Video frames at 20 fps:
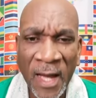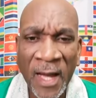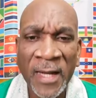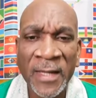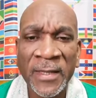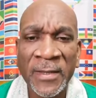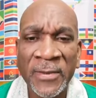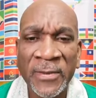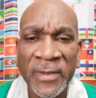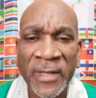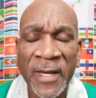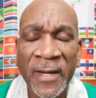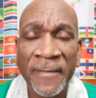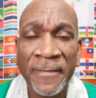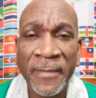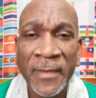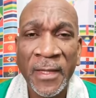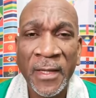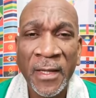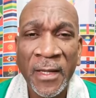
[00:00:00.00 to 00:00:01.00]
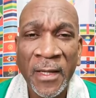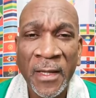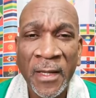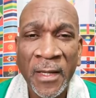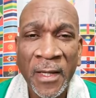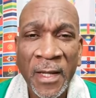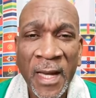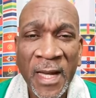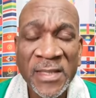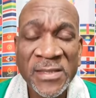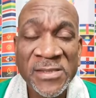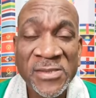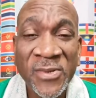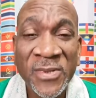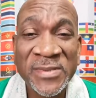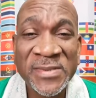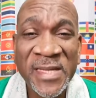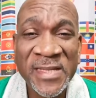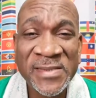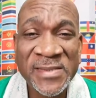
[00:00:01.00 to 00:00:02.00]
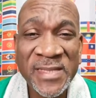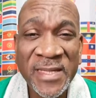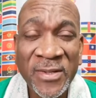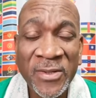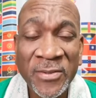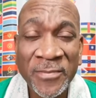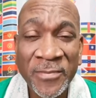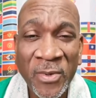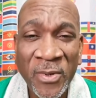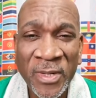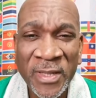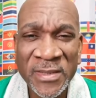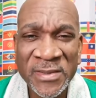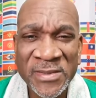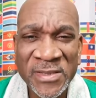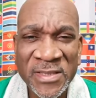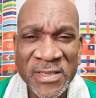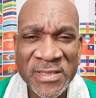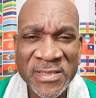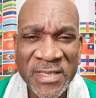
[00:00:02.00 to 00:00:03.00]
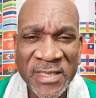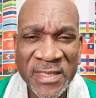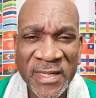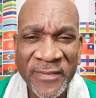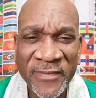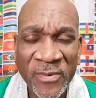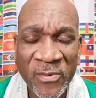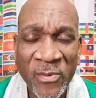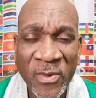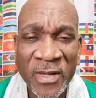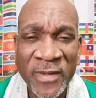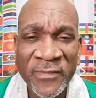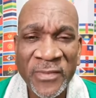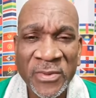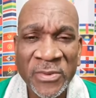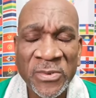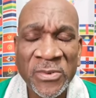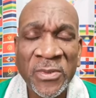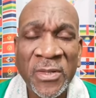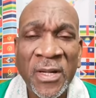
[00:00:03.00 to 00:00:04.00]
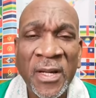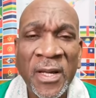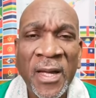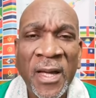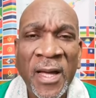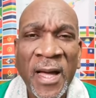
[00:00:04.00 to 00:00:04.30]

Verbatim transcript: Hallelujah. And so, as I say good morning to each and every one of you,